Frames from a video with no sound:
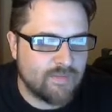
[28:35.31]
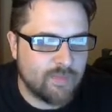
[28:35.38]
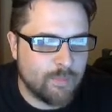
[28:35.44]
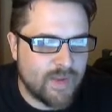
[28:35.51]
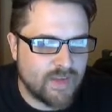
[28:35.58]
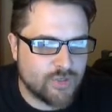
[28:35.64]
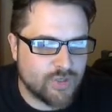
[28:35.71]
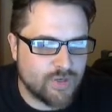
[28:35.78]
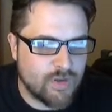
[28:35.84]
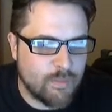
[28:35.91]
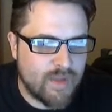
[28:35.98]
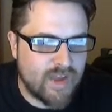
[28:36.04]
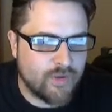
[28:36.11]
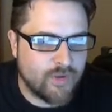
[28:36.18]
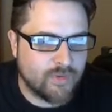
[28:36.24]

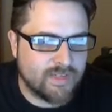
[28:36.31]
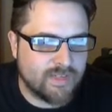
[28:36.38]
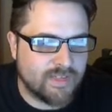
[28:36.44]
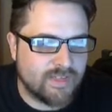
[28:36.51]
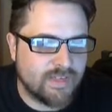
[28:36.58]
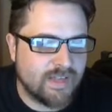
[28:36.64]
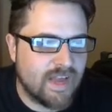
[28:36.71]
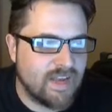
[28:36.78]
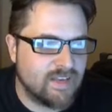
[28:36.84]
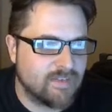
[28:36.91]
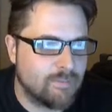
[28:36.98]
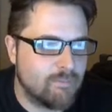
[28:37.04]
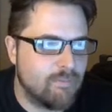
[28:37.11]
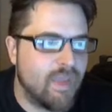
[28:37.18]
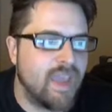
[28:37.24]
information about
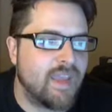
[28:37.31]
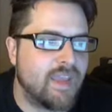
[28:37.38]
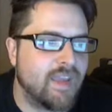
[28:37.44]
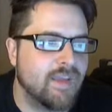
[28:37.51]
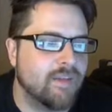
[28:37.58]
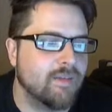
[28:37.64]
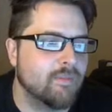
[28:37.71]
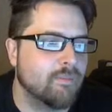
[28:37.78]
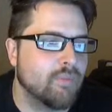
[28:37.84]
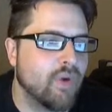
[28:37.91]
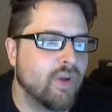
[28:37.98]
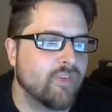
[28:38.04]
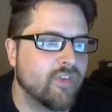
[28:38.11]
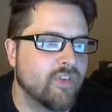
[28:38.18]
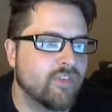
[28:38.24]
light baking
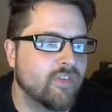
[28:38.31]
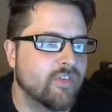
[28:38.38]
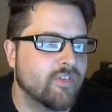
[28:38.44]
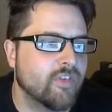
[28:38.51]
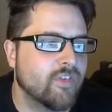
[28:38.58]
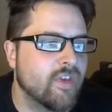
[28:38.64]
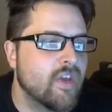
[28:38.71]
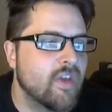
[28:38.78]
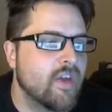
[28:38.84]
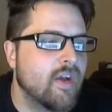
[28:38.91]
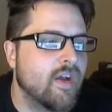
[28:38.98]
processes.